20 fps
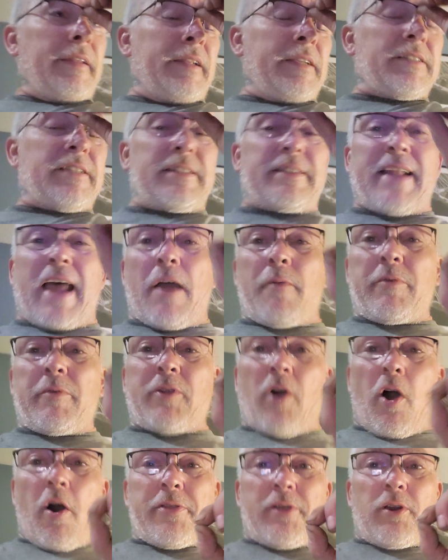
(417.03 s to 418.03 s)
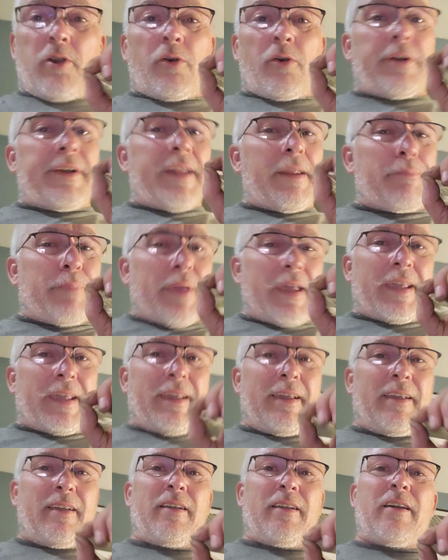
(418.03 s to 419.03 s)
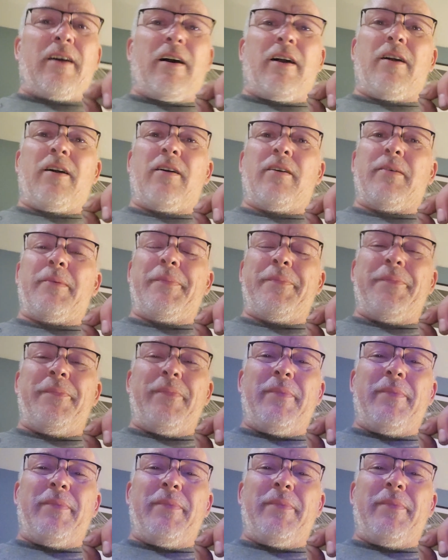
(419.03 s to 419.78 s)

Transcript: this is not with all the little nitpicking